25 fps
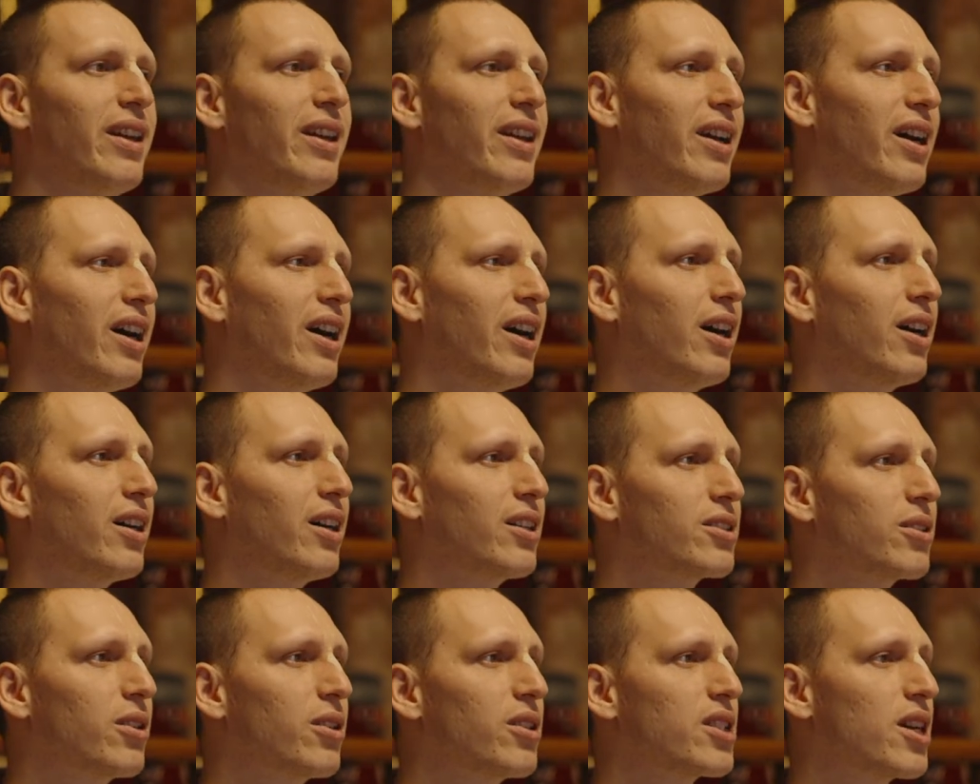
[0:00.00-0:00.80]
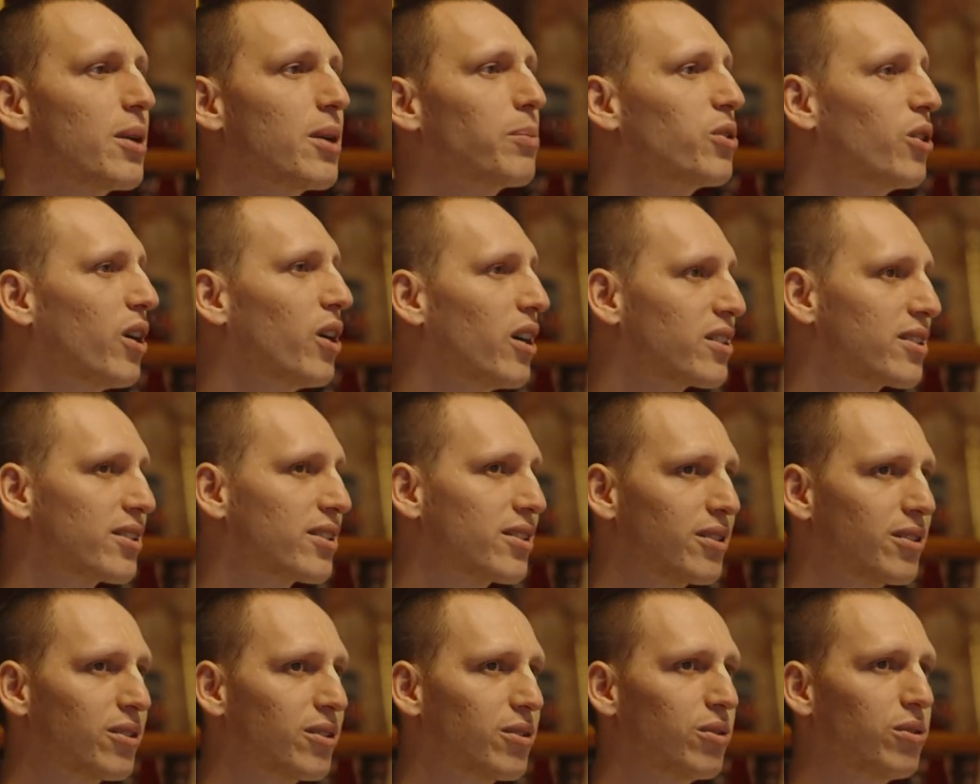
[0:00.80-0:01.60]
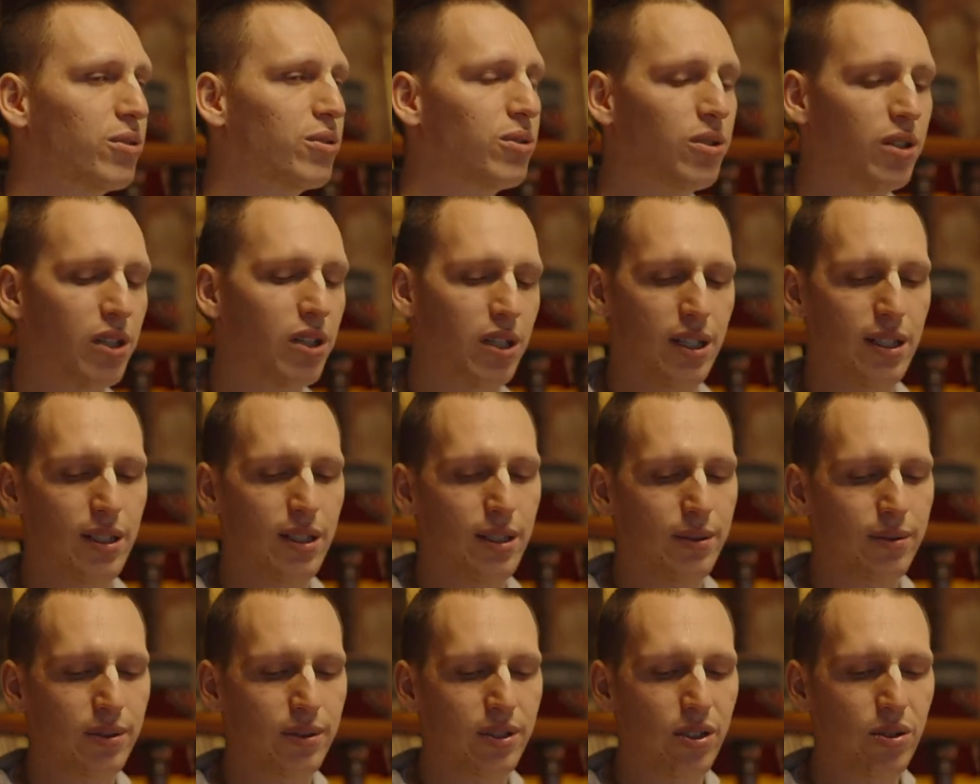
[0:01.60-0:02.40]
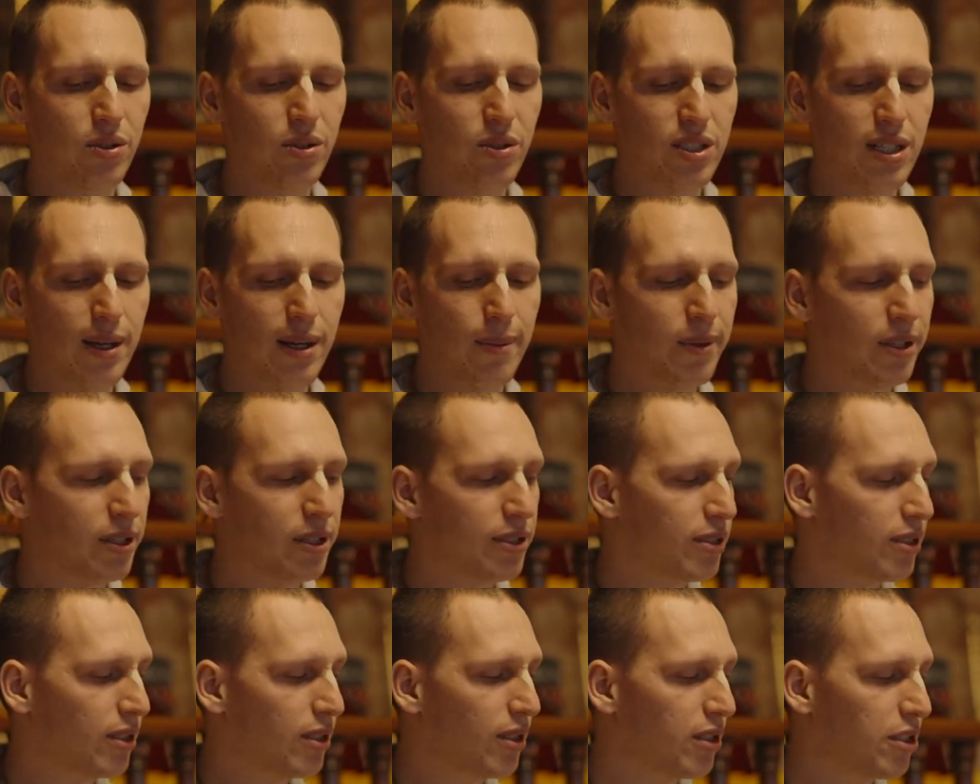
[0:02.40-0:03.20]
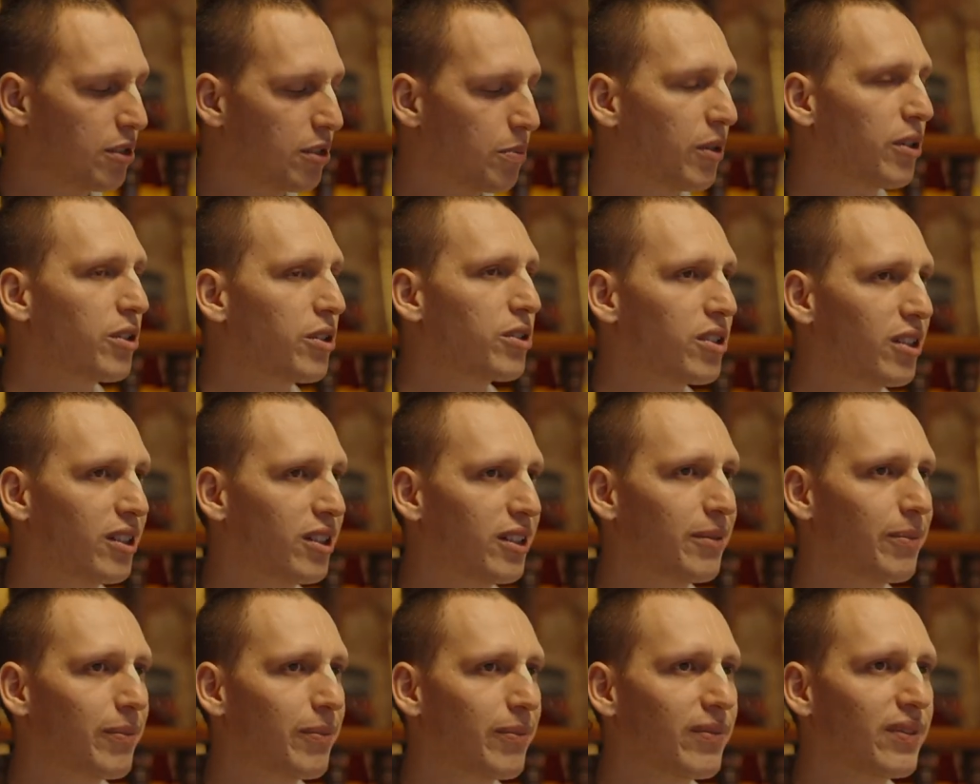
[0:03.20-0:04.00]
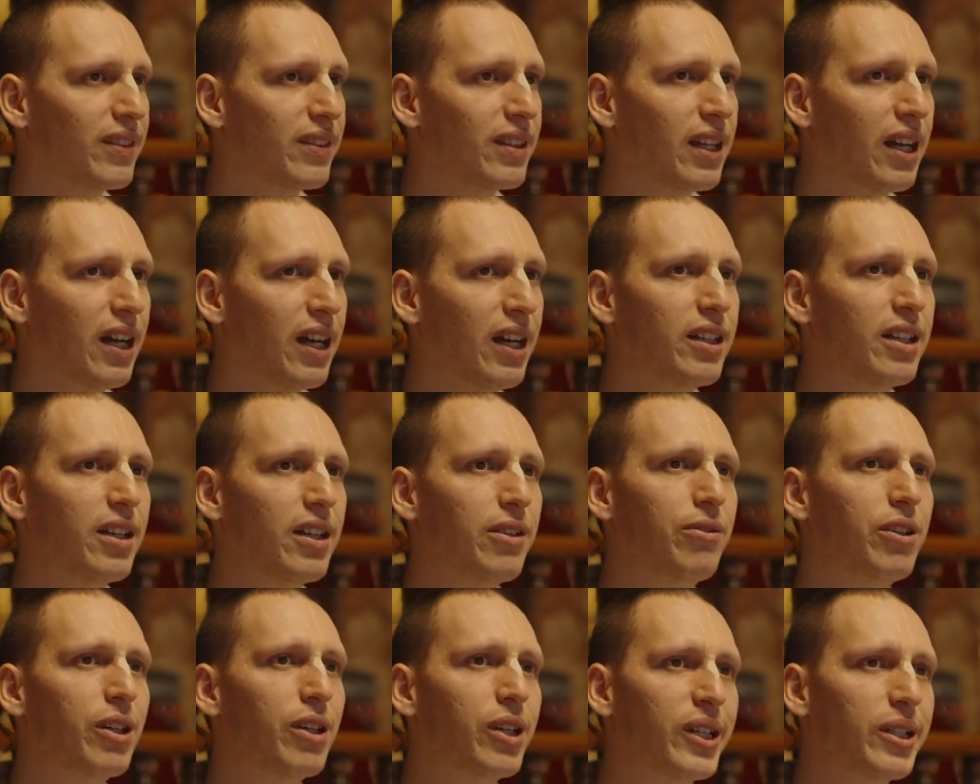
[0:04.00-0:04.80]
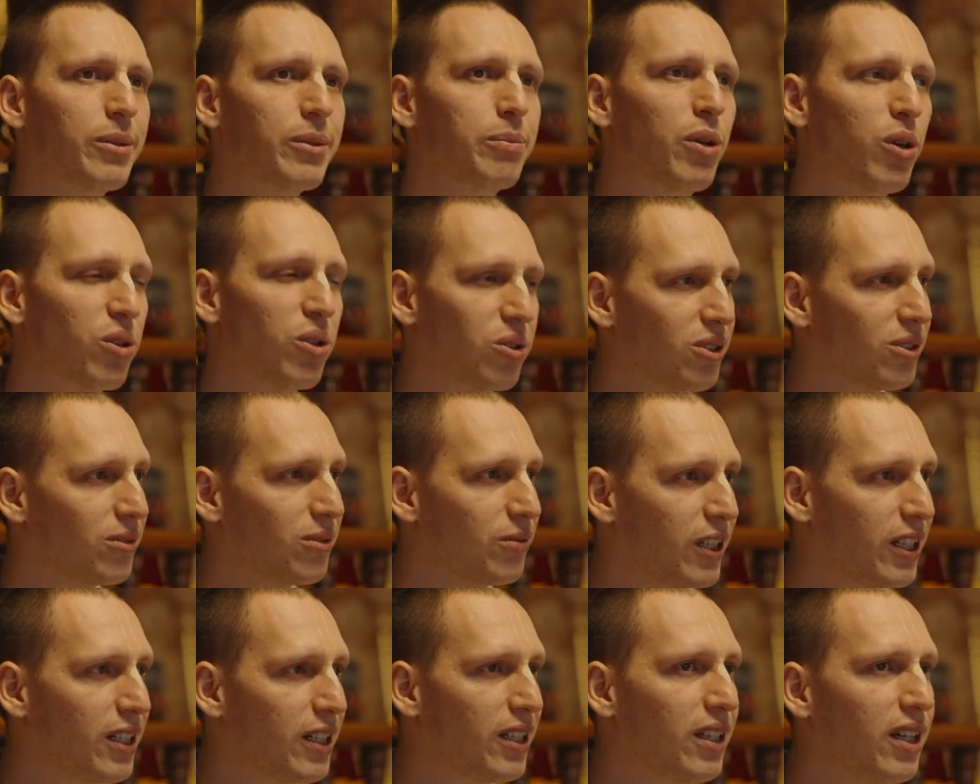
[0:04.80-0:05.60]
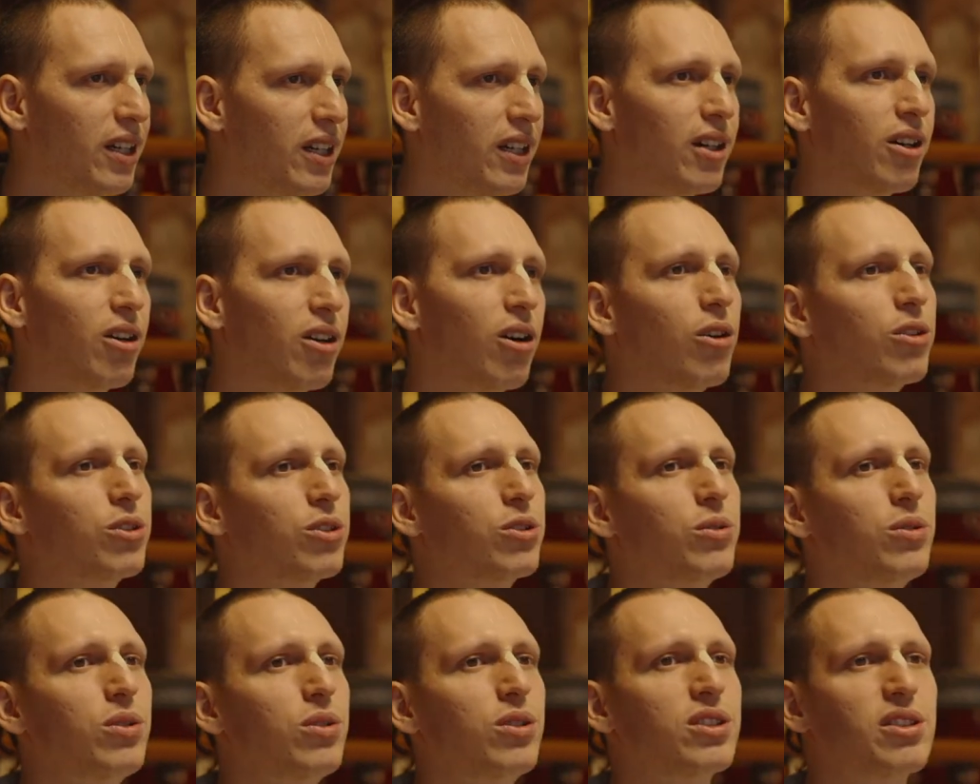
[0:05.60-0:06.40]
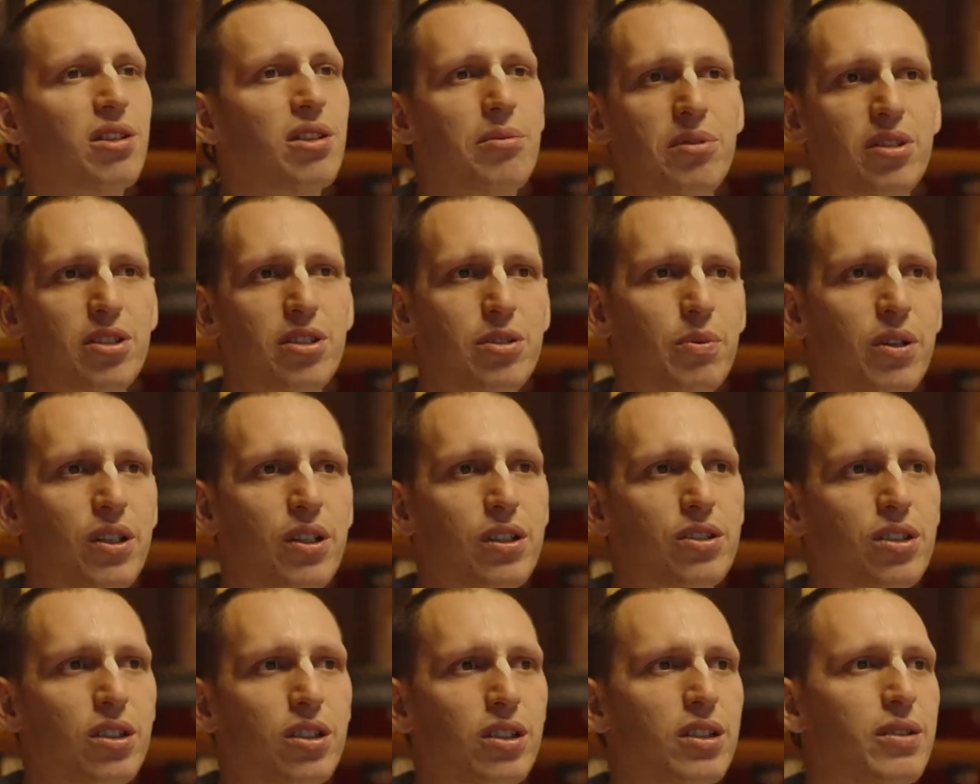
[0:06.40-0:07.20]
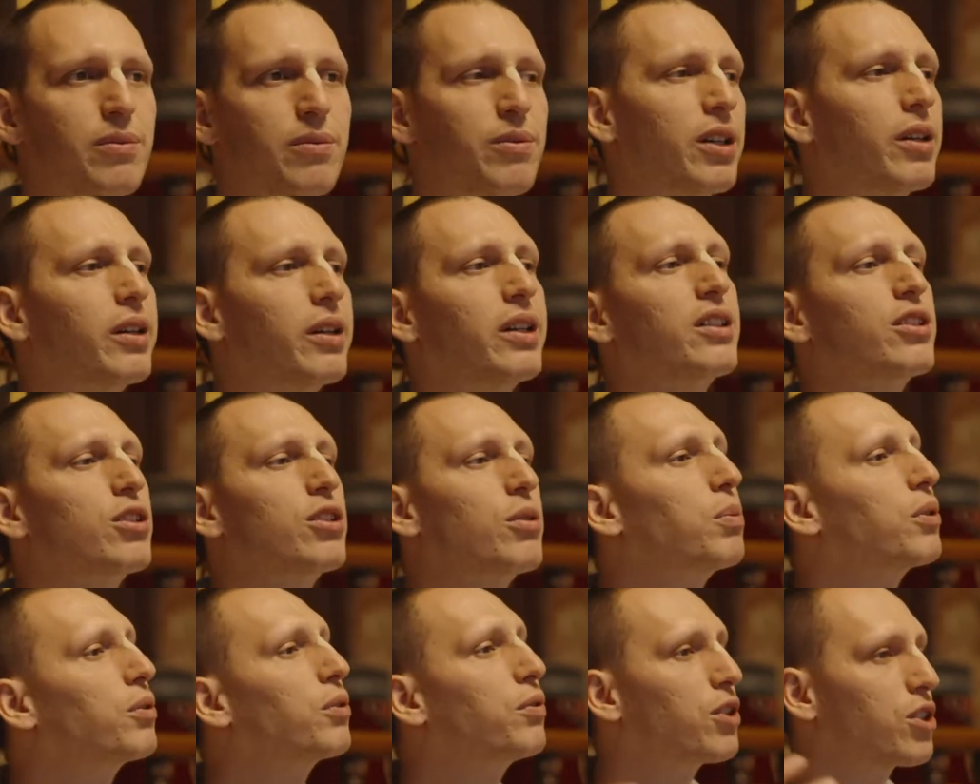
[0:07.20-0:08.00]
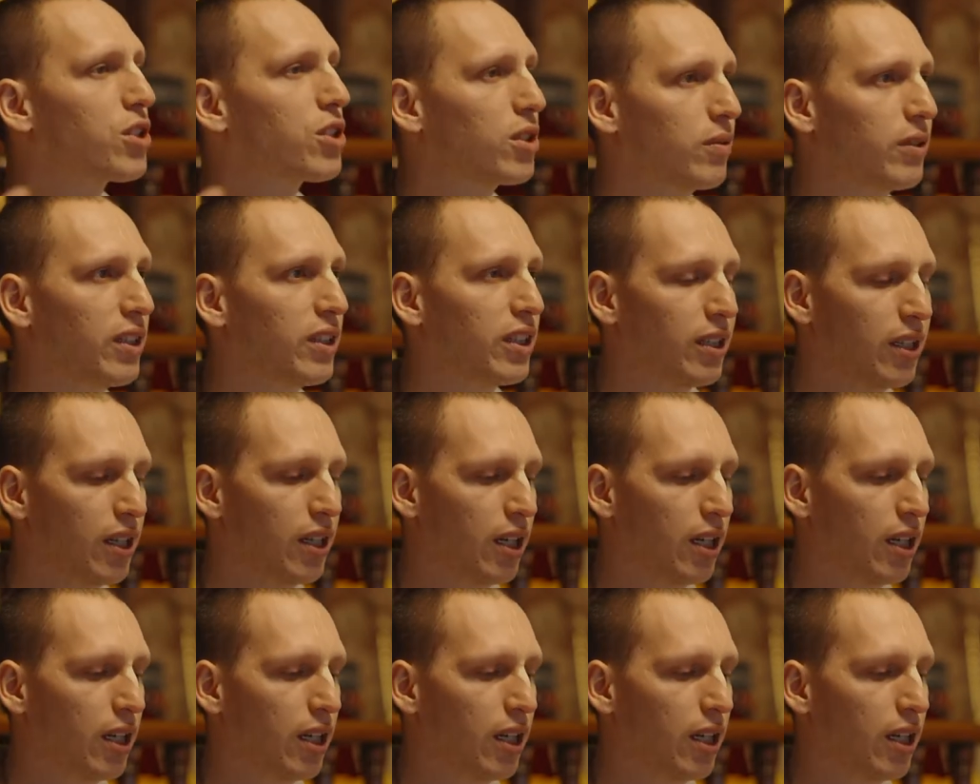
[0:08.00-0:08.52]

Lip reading: So it's up to us to do something spiritually in a very potent way, or do something spiritually in a very superficial way.